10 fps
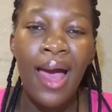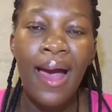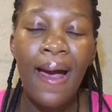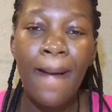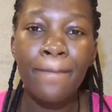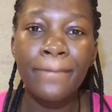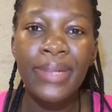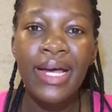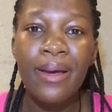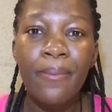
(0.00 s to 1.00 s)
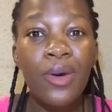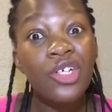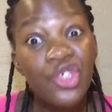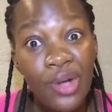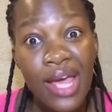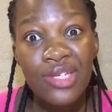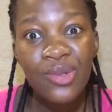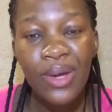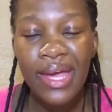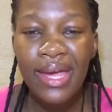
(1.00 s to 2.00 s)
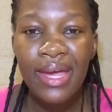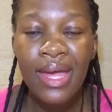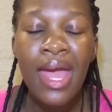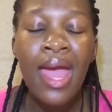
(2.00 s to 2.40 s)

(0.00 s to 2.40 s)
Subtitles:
moisturize your hair